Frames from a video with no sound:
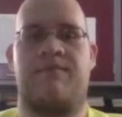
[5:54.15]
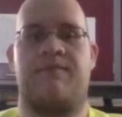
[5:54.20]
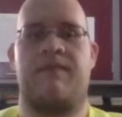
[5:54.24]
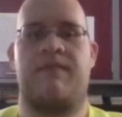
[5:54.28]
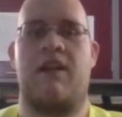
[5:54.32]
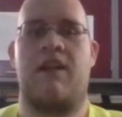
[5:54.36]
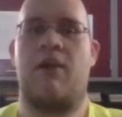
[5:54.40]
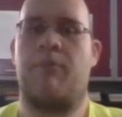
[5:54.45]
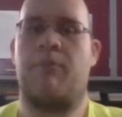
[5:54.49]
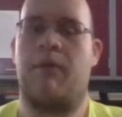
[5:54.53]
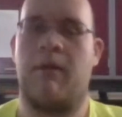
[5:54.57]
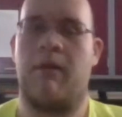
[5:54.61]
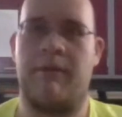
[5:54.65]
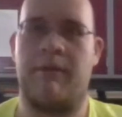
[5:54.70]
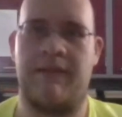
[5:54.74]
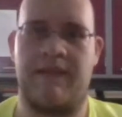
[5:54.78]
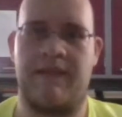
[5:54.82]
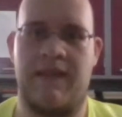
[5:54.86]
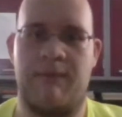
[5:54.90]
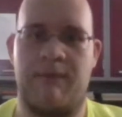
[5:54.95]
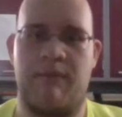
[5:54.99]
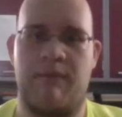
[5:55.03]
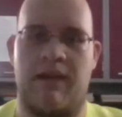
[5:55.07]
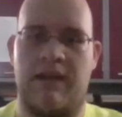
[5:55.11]
Y'all probably
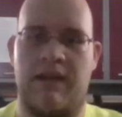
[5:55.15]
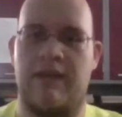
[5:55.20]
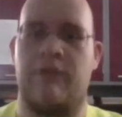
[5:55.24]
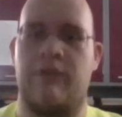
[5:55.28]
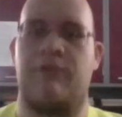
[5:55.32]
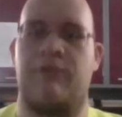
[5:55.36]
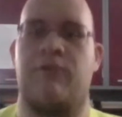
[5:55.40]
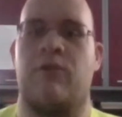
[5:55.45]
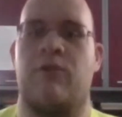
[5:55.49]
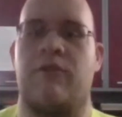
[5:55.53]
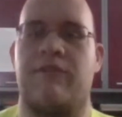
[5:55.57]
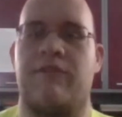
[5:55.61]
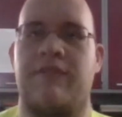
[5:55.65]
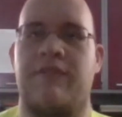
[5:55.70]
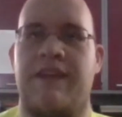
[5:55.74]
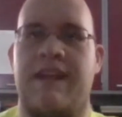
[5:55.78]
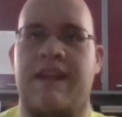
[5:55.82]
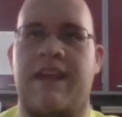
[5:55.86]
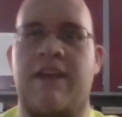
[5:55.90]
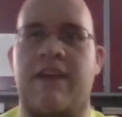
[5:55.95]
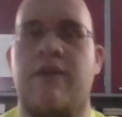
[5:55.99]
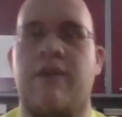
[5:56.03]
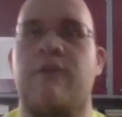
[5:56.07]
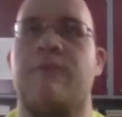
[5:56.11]
seen my little short
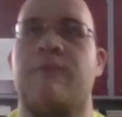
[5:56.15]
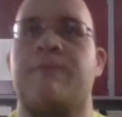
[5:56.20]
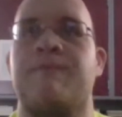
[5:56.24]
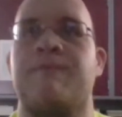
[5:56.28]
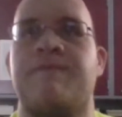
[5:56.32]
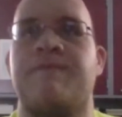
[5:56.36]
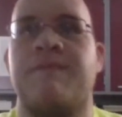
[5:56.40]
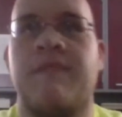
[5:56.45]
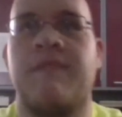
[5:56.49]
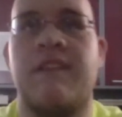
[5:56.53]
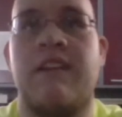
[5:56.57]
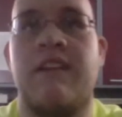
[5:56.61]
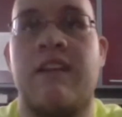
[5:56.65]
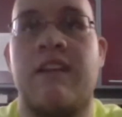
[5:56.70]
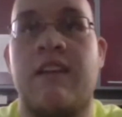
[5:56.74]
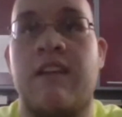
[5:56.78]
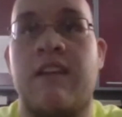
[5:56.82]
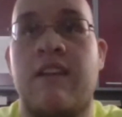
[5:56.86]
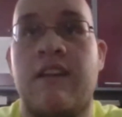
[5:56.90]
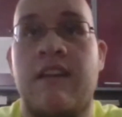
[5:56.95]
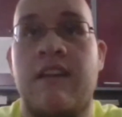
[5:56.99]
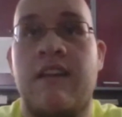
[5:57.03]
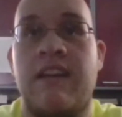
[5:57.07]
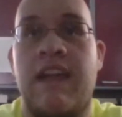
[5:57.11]
video.
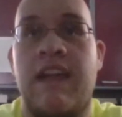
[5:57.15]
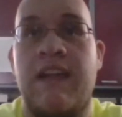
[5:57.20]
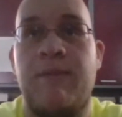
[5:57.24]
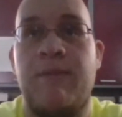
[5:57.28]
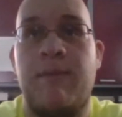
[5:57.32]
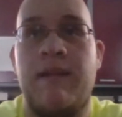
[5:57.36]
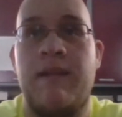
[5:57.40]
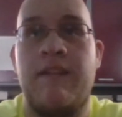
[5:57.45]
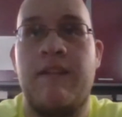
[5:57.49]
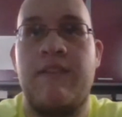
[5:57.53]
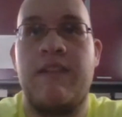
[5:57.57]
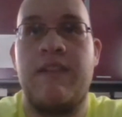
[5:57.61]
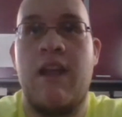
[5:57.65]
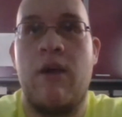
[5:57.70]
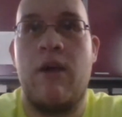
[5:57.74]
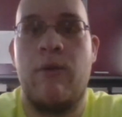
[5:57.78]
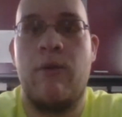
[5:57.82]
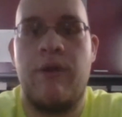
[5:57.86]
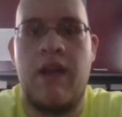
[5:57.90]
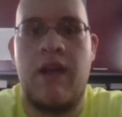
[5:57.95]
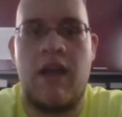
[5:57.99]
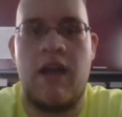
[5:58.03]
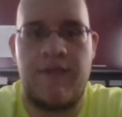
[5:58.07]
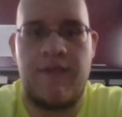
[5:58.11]
It's been
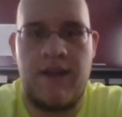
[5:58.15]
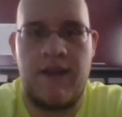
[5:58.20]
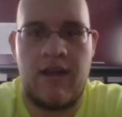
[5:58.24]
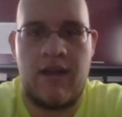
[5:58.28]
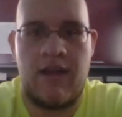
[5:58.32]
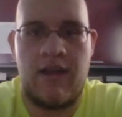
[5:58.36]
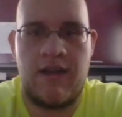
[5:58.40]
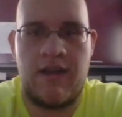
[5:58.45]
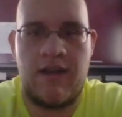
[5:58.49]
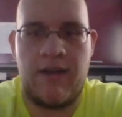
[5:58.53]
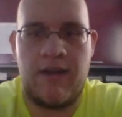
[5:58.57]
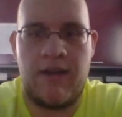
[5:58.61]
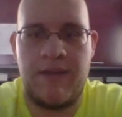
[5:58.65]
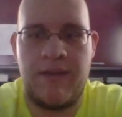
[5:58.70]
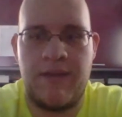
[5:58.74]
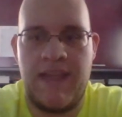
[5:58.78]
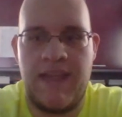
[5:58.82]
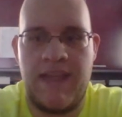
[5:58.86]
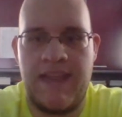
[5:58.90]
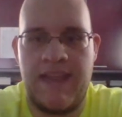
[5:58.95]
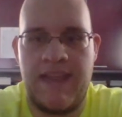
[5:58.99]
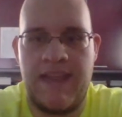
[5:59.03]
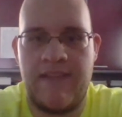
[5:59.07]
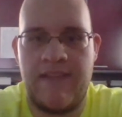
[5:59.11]
snowing off and on all
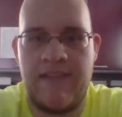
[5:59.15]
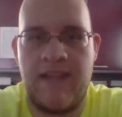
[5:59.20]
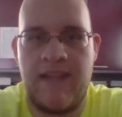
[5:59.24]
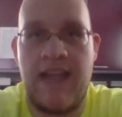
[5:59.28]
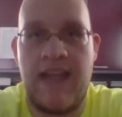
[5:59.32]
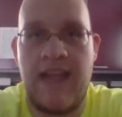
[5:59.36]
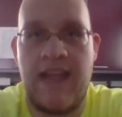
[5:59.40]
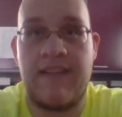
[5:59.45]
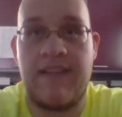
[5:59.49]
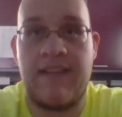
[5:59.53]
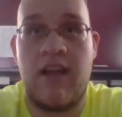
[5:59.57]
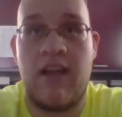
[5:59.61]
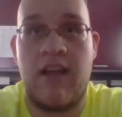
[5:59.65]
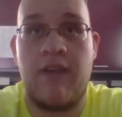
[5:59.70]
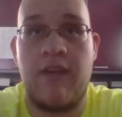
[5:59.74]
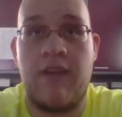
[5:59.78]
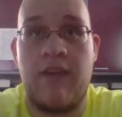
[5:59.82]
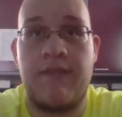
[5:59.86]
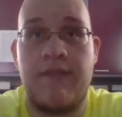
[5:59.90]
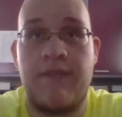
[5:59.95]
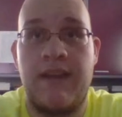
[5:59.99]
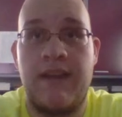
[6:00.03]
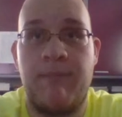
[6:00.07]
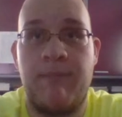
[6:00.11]
day. It slacks
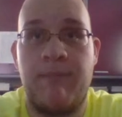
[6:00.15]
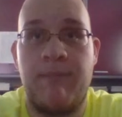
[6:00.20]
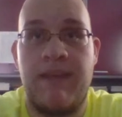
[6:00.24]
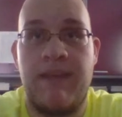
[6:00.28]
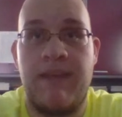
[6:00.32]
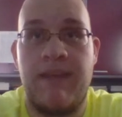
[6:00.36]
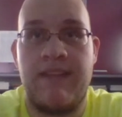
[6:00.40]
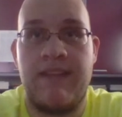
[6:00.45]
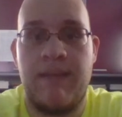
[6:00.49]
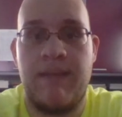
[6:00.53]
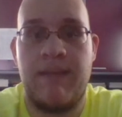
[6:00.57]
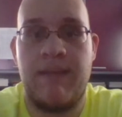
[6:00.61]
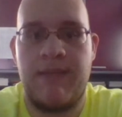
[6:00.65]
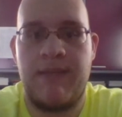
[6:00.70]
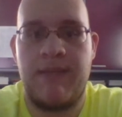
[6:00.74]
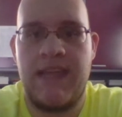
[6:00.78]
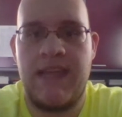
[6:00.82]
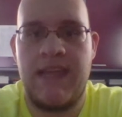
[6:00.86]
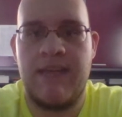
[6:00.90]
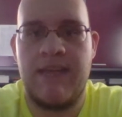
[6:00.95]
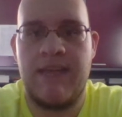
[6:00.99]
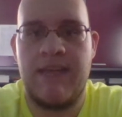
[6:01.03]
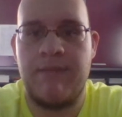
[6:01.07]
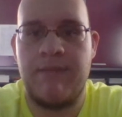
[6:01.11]
off and then it picks up
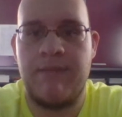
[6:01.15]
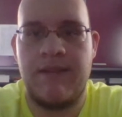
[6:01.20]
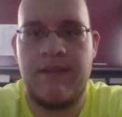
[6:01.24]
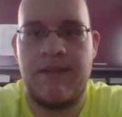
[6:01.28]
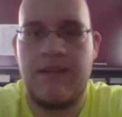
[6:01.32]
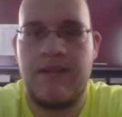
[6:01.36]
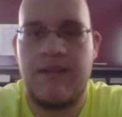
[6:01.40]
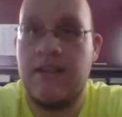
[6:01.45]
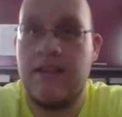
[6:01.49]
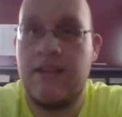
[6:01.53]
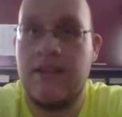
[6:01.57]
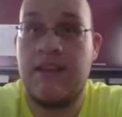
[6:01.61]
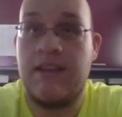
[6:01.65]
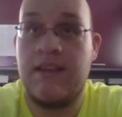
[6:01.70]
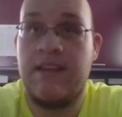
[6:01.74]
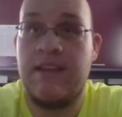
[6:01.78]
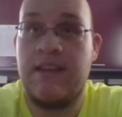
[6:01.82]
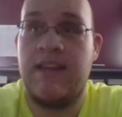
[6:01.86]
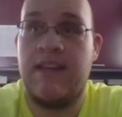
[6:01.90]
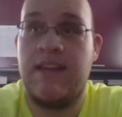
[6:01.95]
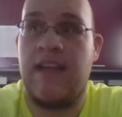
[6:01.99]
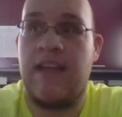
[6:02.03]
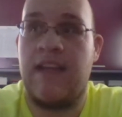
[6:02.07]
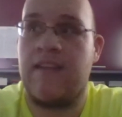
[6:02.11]
again, but
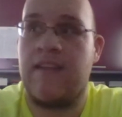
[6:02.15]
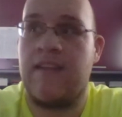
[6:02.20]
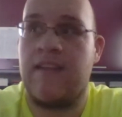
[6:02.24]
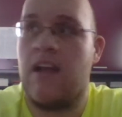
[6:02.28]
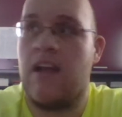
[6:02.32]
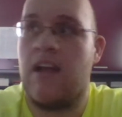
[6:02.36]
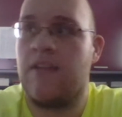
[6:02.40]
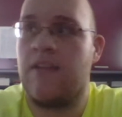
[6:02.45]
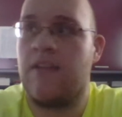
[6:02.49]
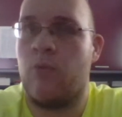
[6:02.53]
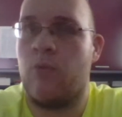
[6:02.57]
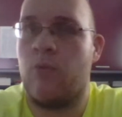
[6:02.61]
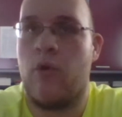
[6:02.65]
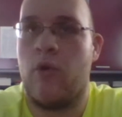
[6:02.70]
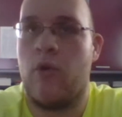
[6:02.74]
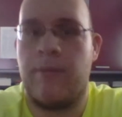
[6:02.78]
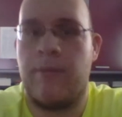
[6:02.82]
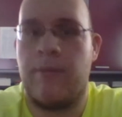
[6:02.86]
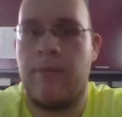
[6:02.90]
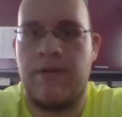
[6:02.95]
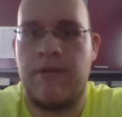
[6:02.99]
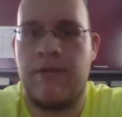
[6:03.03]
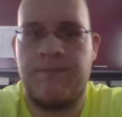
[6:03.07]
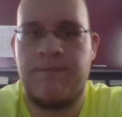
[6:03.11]
it's gotten
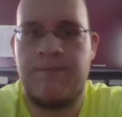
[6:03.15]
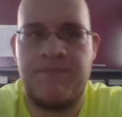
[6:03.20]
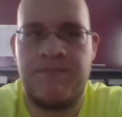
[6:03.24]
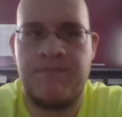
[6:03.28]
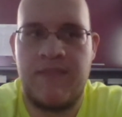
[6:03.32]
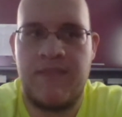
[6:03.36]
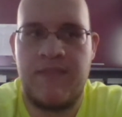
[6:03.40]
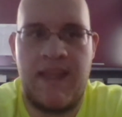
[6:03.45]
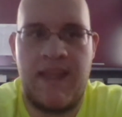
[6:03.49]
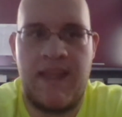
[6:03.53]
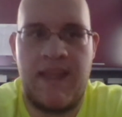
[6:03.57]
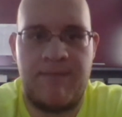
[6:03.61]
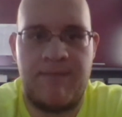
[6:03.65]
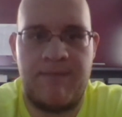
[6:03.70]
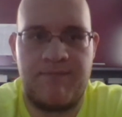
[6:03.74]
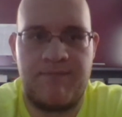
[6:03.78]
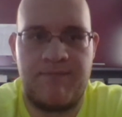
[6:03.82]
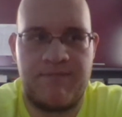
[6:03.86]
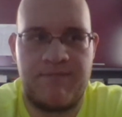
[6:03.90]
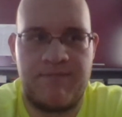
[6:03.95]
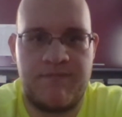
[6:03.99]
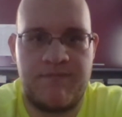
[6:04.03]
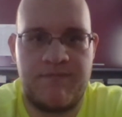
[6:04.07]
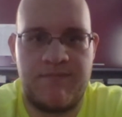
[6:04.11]
warmer that
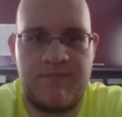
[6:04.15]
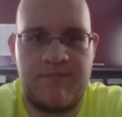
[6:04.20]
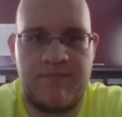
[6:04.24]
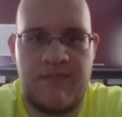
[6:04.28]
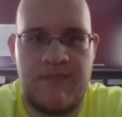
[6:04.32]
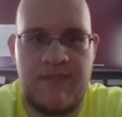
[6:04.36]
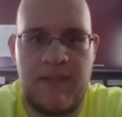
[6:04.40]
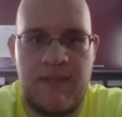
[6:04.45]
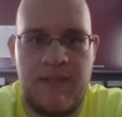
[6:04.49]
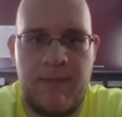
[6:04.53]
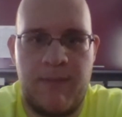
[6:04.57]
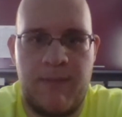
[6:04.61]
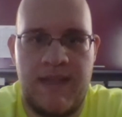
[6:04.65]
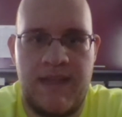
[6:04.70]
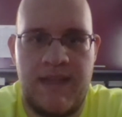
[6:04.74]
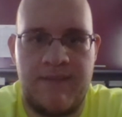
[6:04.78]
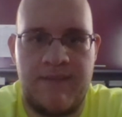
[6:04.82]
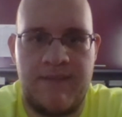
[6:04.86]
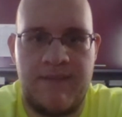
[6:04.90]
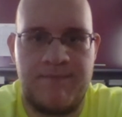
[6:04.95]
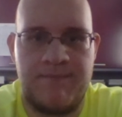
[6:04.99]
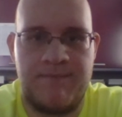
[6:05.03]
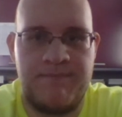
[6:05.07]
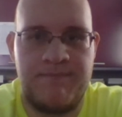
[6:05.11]
it's
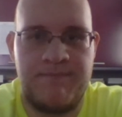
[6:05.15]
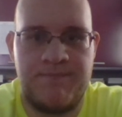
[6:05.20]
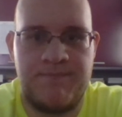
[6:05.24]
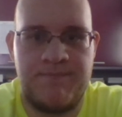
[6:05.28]
been